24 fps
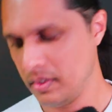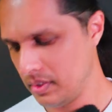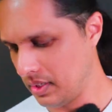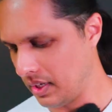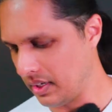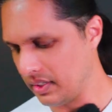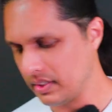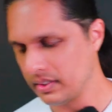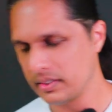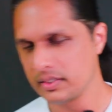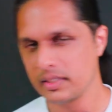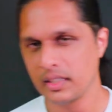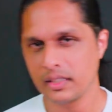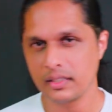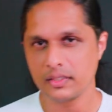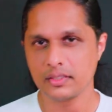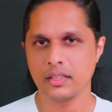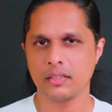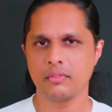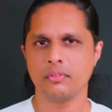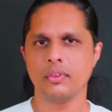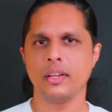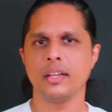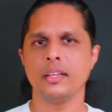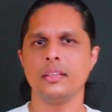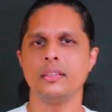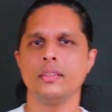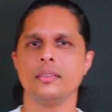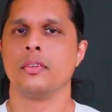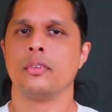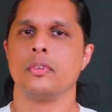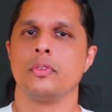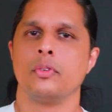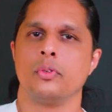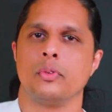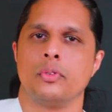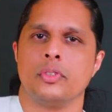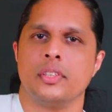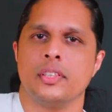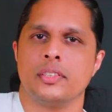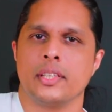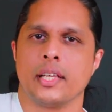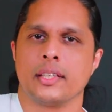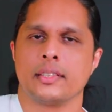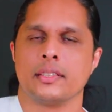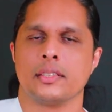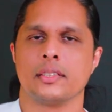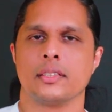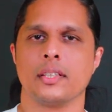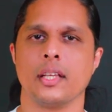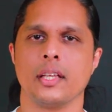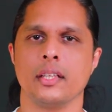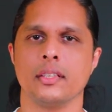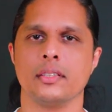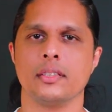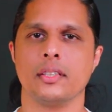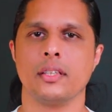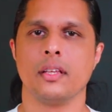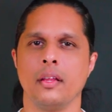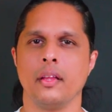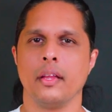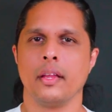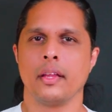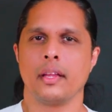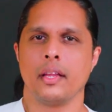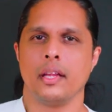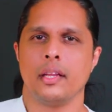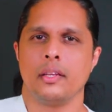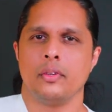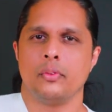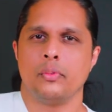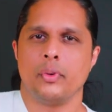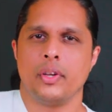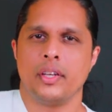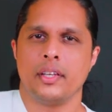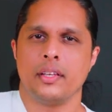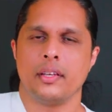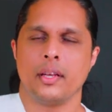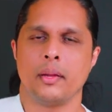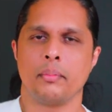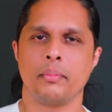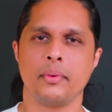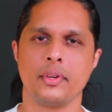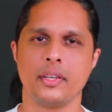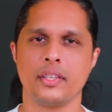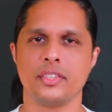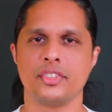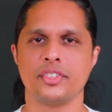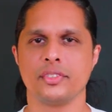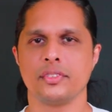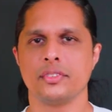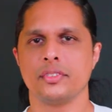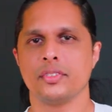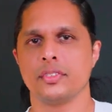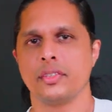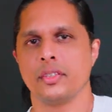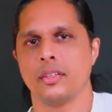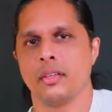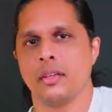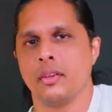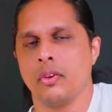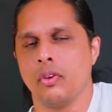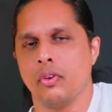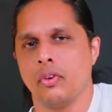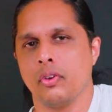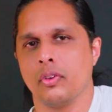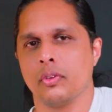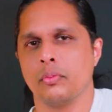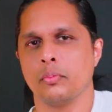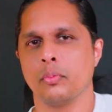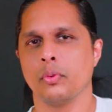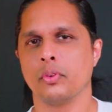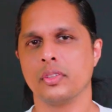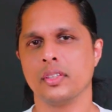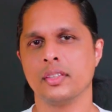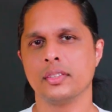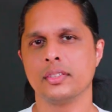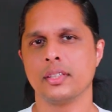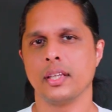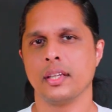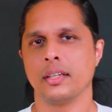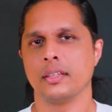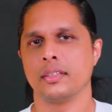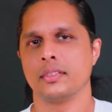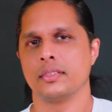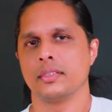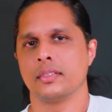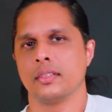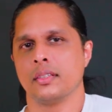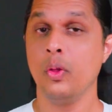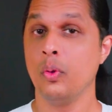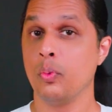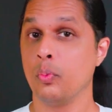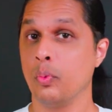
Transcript: That is the reason why do this exercise. Again 20 repetitions on both the sides.